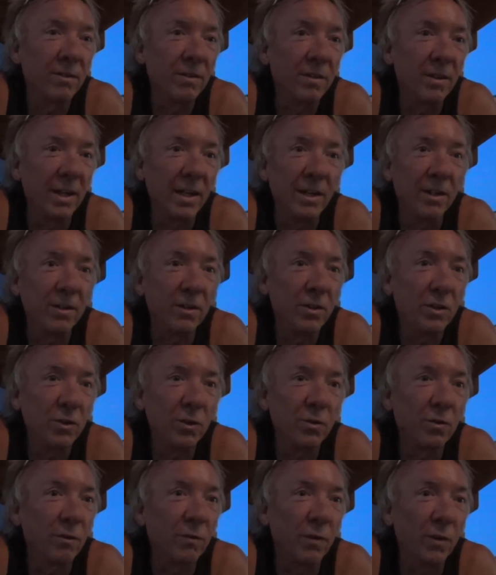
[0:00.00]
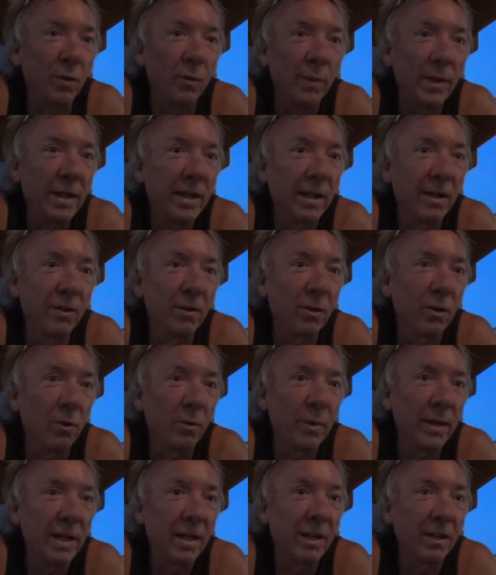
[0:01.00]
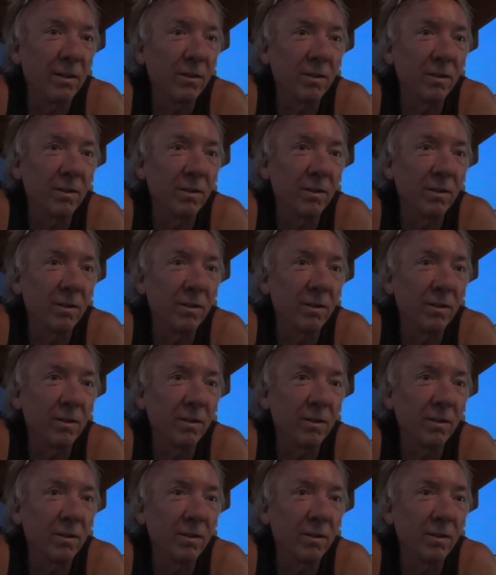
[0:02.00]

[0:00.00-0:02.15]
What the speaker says: They use it for the weekend or a week,